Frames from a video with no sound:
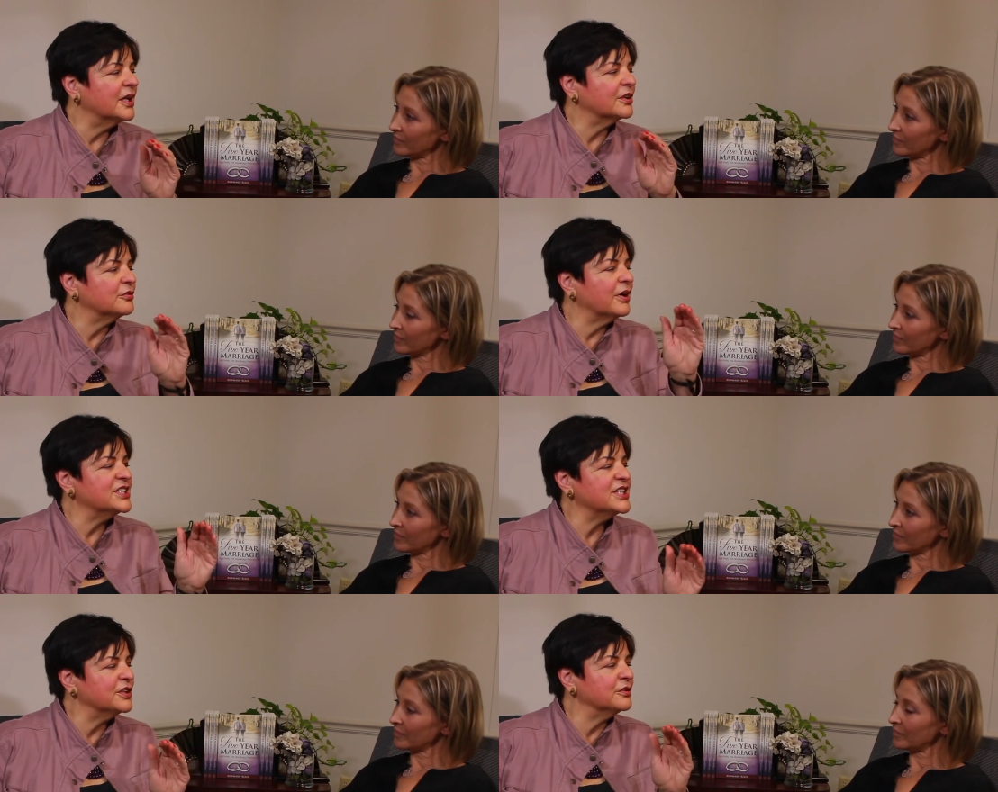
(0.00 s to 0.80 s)
Speaker 1: a
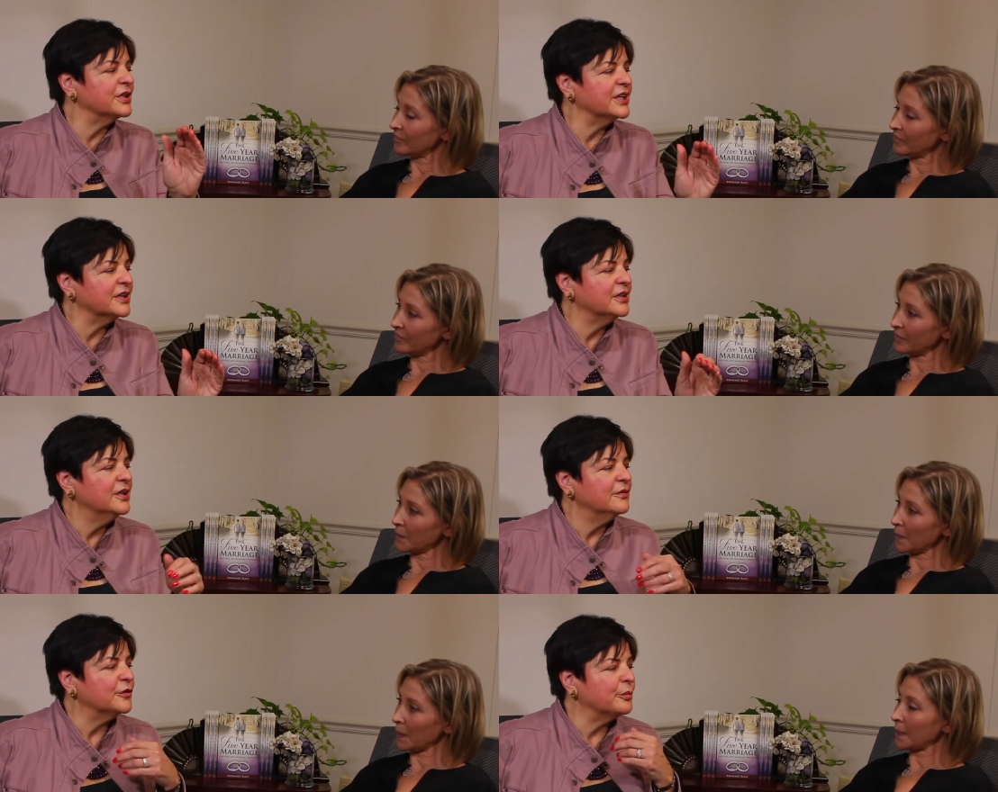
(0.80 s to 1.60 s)
criteria
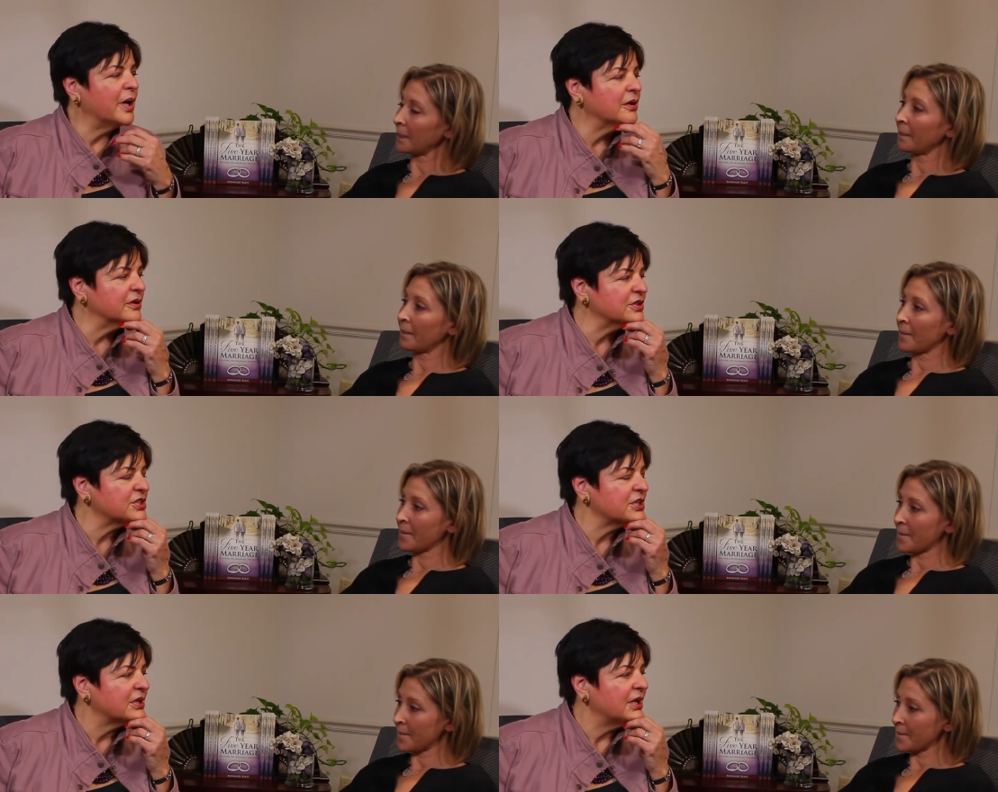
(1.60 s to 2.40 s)
for
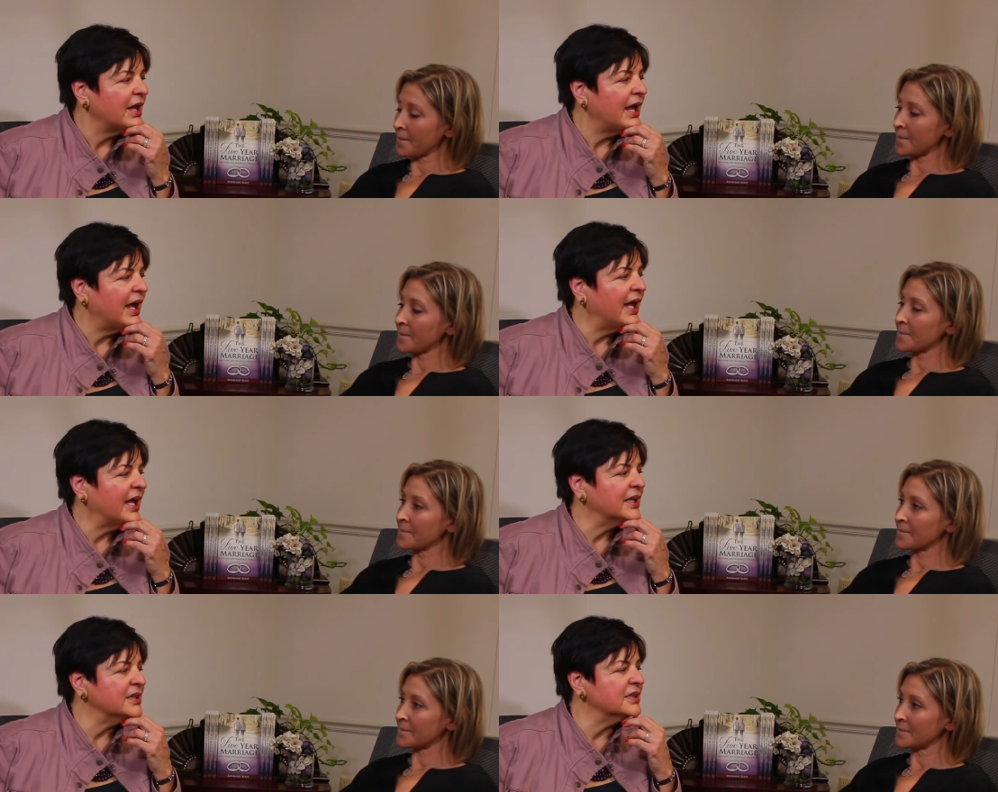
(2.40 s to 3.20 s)
marriage,
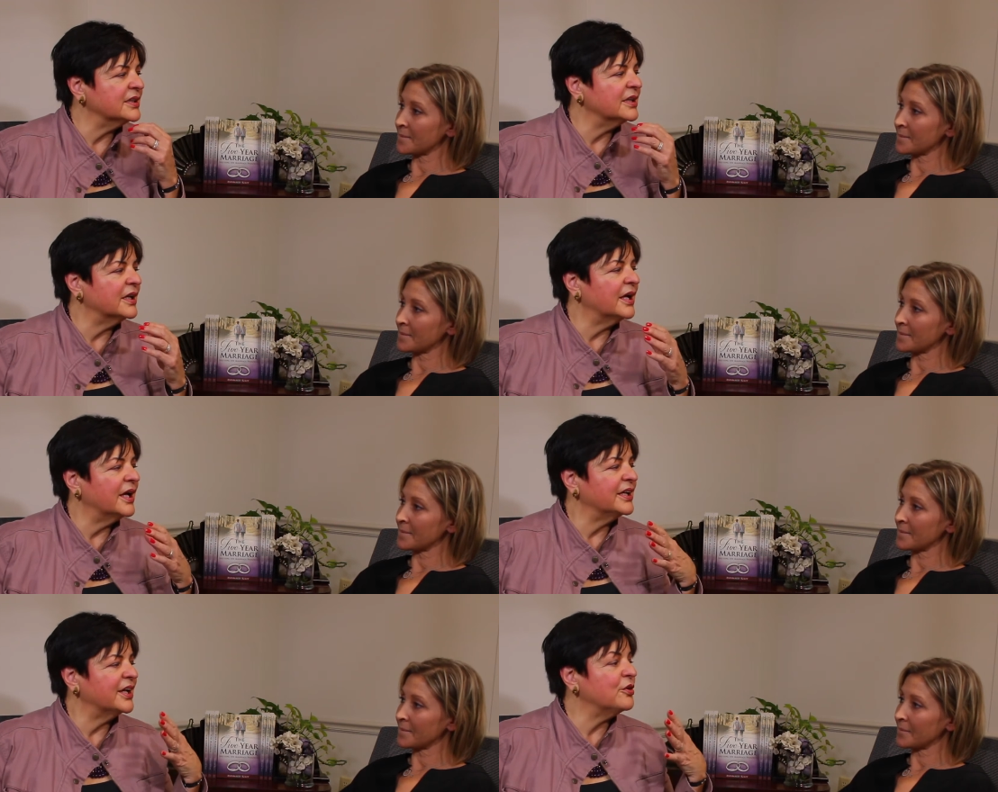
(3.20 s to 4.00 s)
and
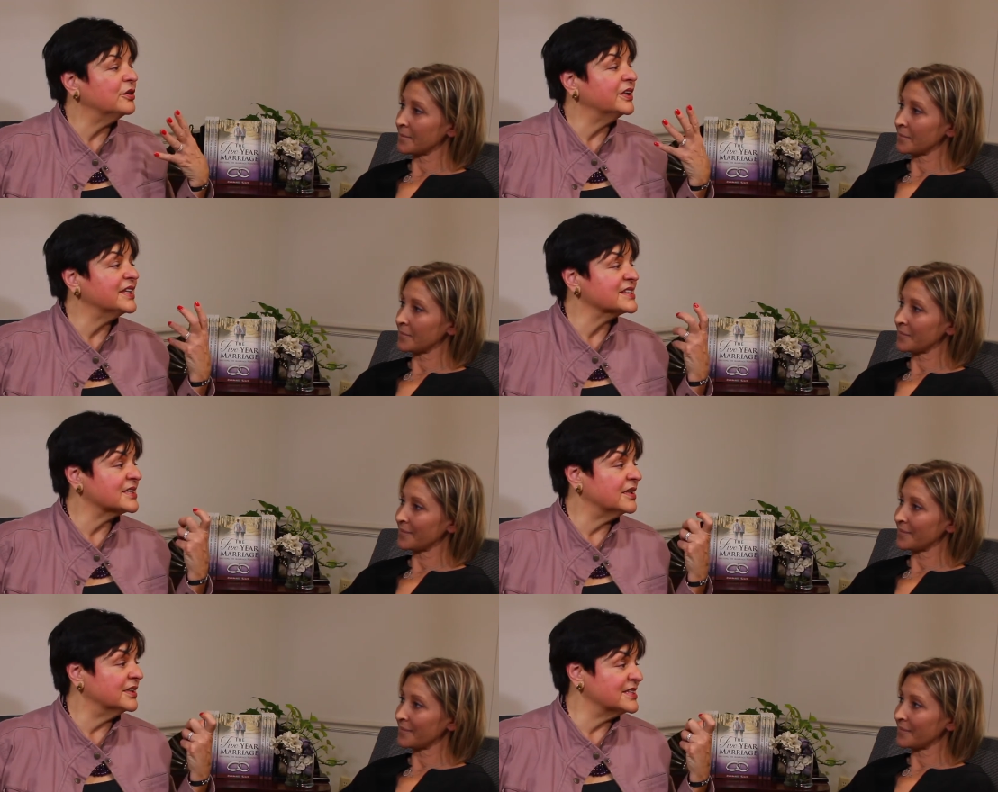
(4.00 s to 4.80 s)
and I call it the
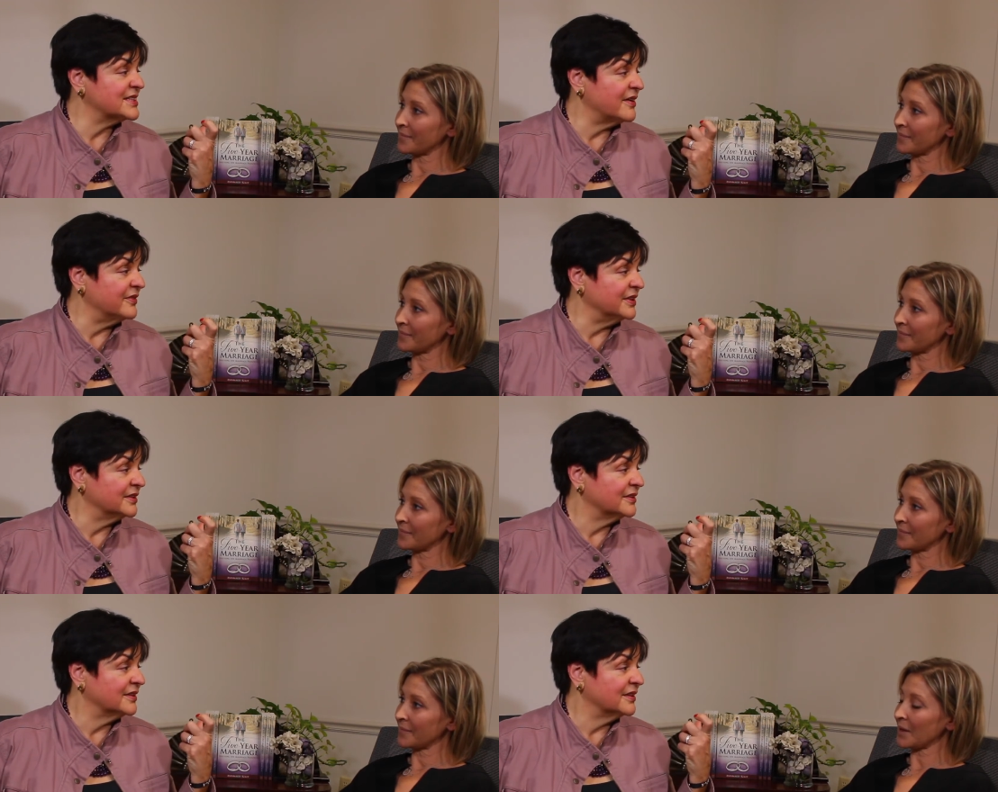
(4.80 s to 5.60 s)
solid seven.
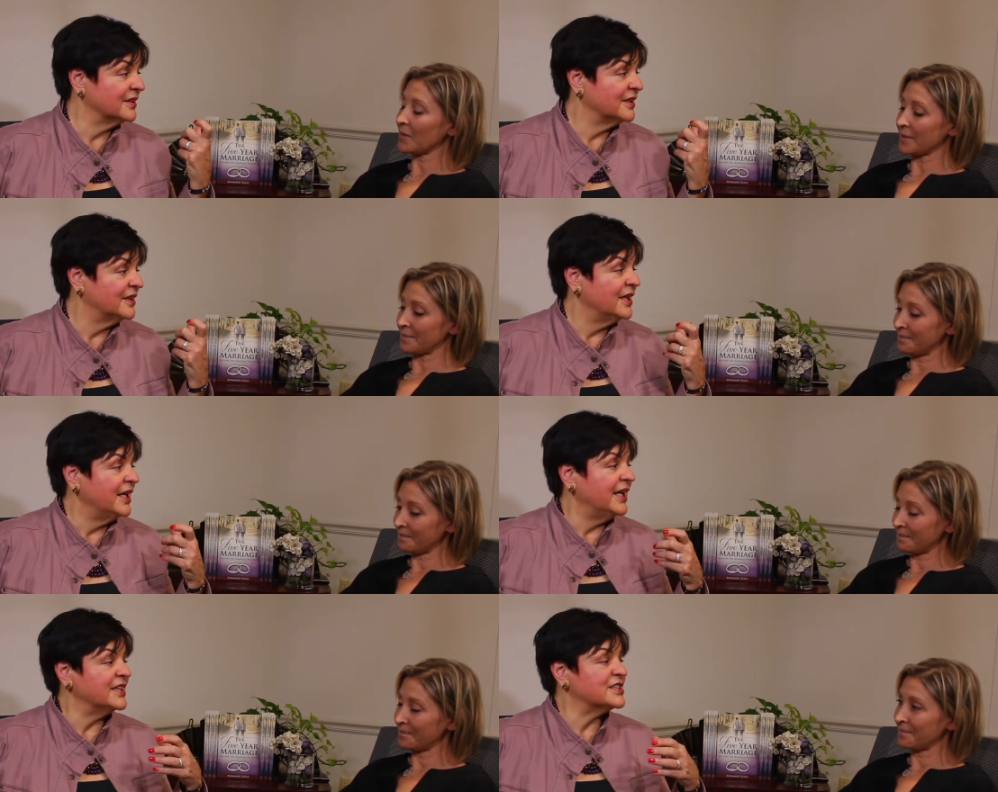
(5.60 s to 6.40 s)
Okay.
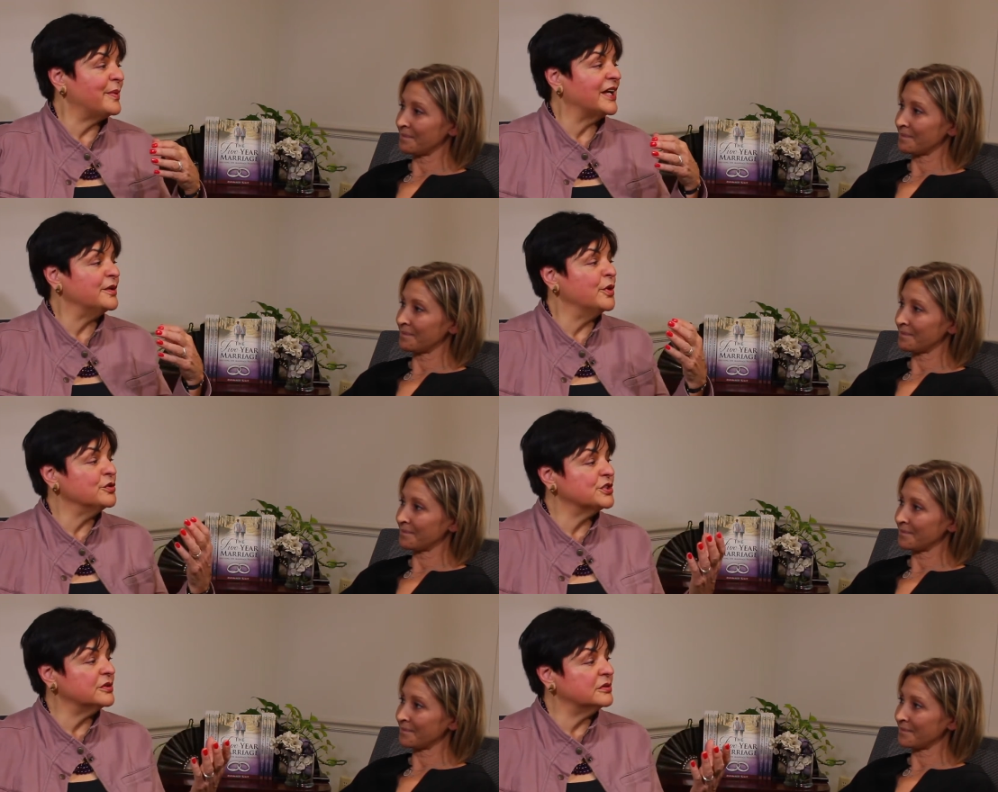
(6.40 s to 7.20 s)
It's about
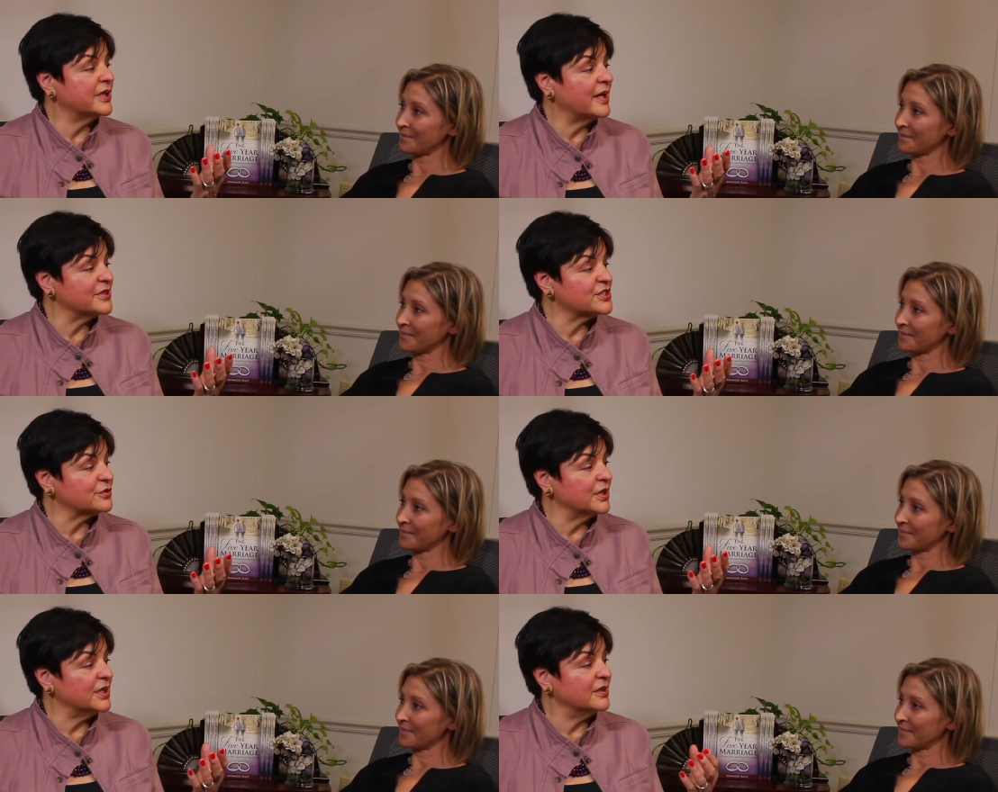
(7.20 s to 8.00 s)
emotional
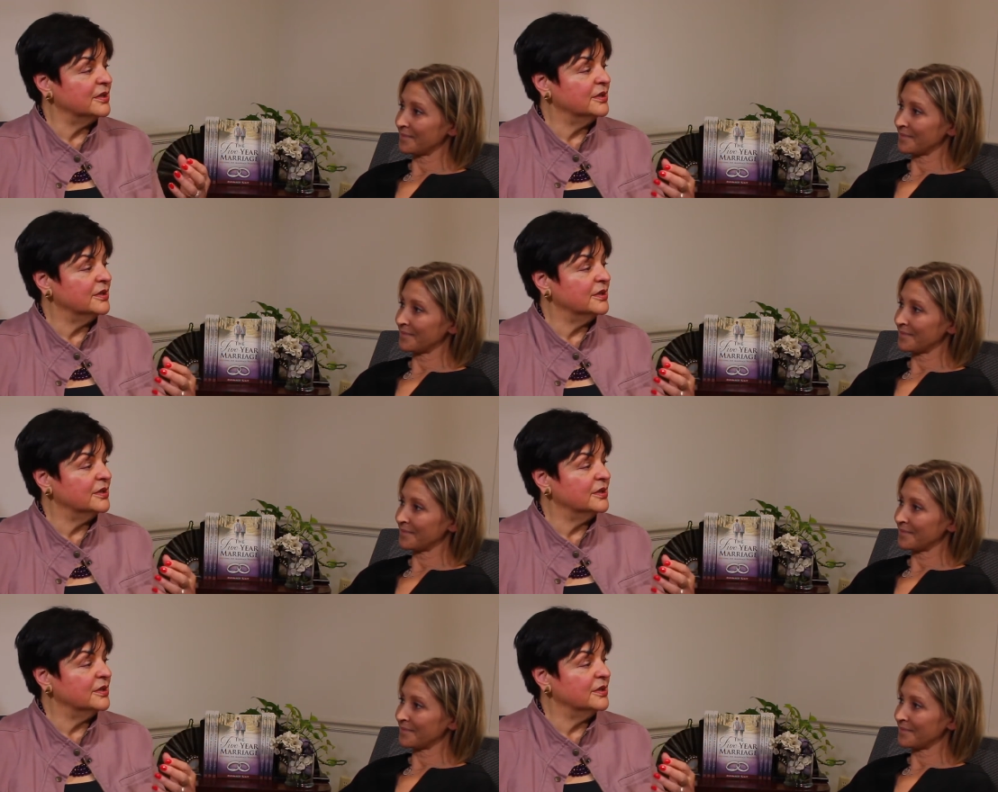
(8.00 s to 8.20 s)
chemistry,